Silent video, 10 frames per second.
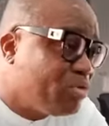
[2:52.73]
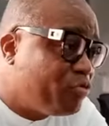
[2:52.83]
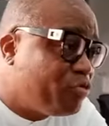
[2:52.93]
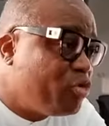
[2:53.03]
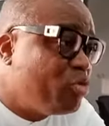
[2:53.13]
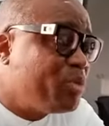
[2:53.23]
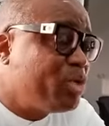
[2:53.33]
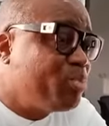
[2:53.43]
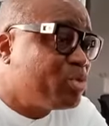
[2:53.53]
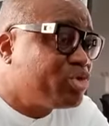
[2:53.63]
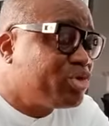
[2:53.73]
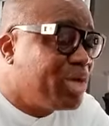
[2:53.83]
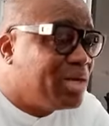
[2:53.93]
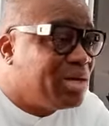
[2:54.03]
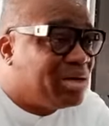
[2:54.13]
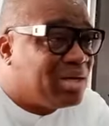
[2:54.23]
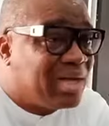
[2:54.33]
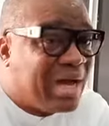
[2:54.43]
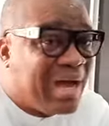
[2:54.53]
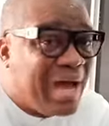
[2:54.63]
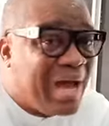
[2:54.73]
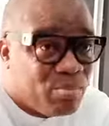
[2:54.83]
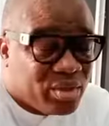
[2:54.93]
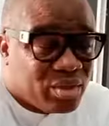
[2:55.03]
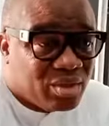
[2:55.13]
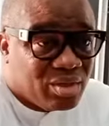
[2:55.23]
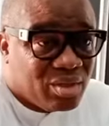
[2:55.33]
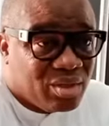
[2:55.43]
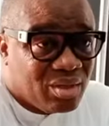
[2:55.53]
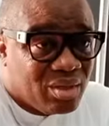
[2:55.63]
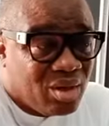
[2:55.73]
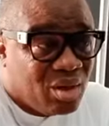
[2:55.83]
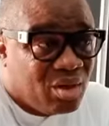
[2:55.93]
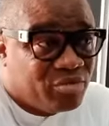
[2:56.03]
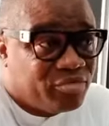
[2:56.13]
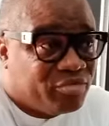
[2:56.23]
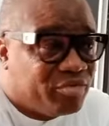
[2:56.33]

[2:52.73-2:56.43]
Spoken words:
Few people standing under the canopy of